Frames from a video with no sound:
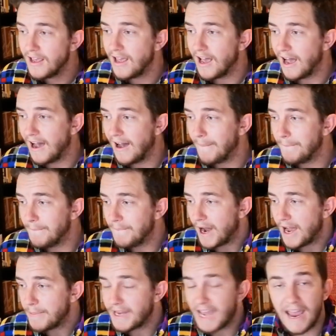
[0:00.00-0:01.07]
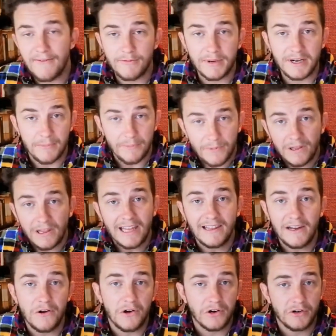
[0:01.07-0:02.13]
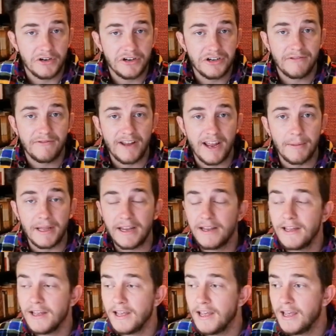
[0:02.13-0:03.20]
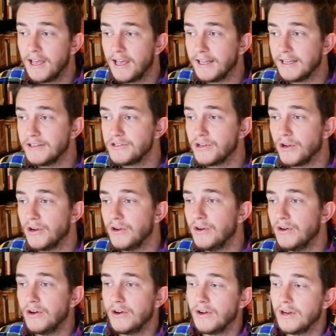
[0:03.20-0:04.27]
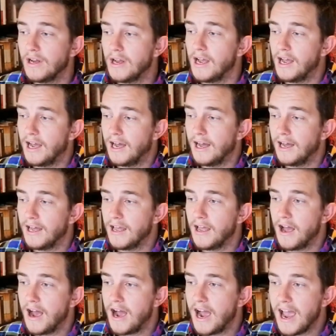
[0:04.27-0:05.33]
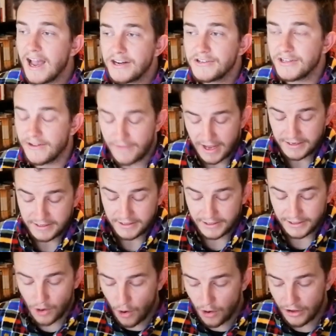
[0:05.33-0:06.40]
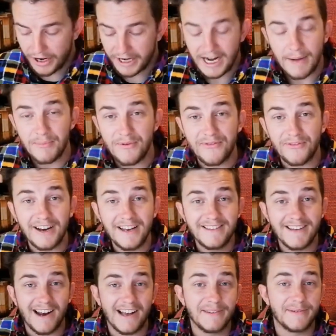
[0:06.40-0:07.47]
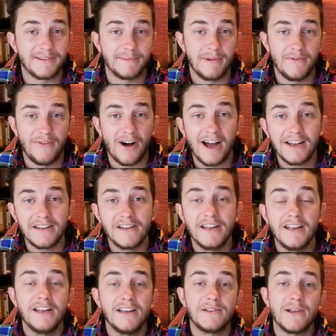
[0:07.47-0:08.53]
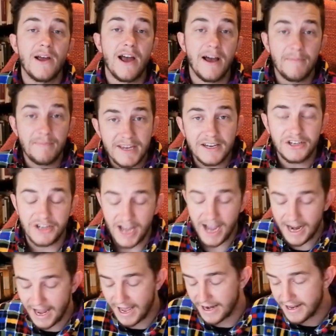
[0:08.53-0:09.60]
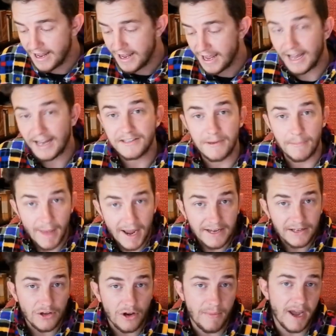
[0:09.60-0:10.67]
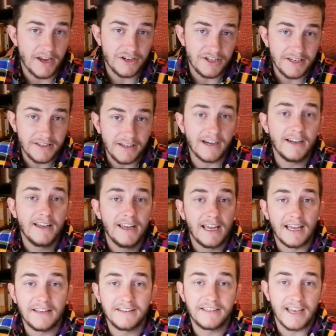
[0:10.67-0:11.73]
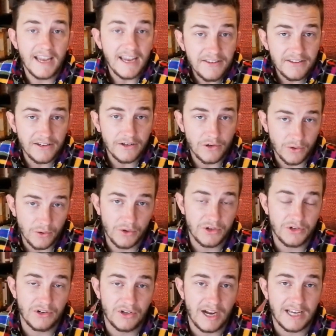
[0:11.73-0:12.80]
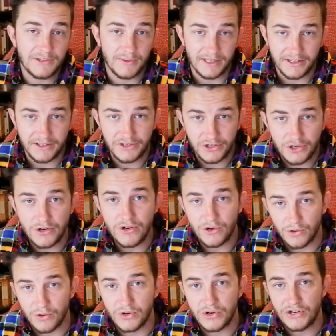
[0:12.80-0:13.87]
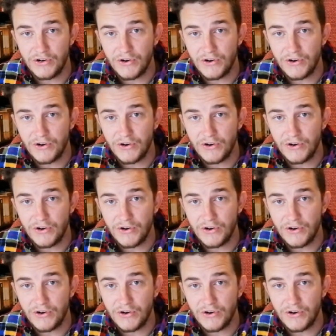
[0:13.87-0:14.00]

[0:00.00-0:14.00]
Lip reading: I came from a completely non-Christian family, and so I've had to call on a couple of friends and ask for some advice. So a big shout out to Makito Maishita and to Ethan Crawshaw, as well as Stu Crawshaw.